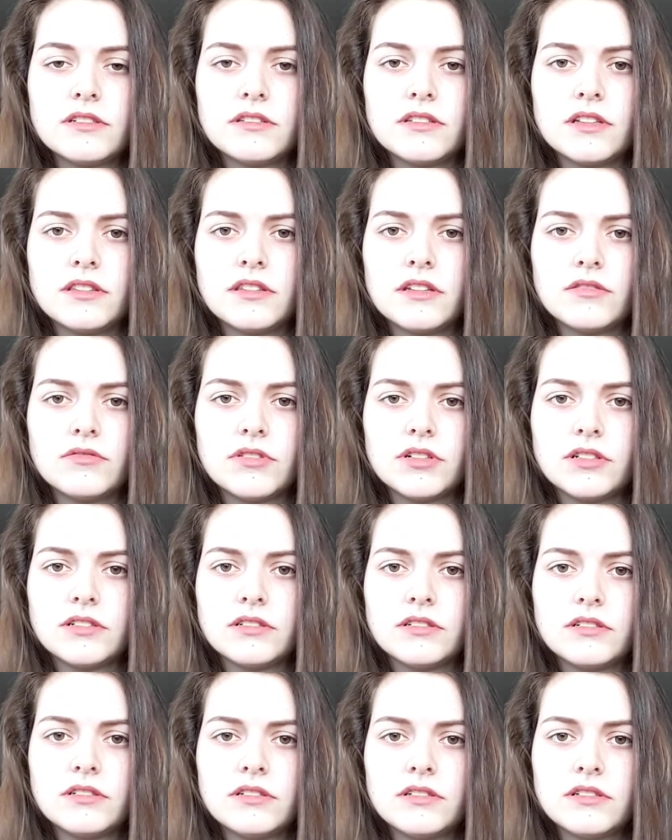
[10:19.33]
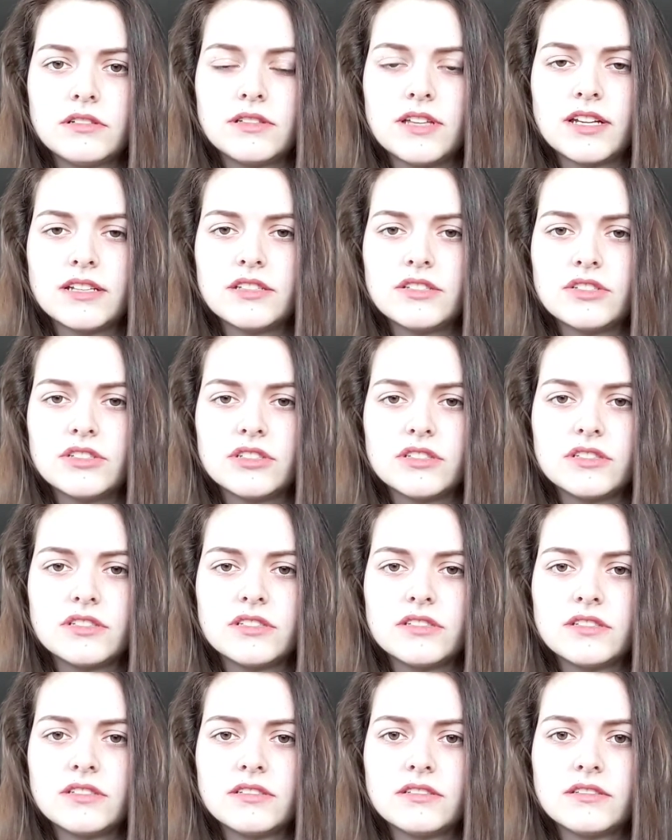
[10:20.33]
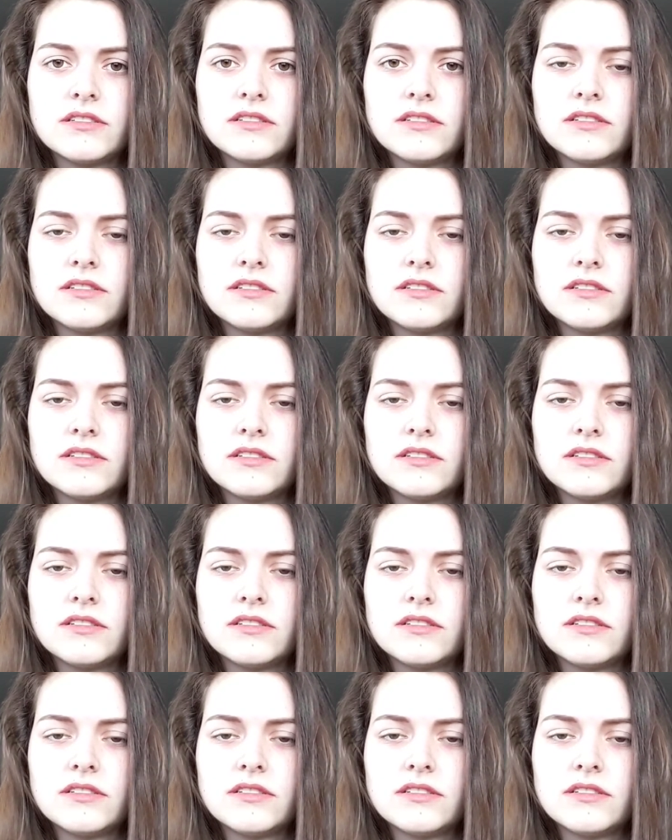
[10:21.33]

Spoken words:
that they're ill. That's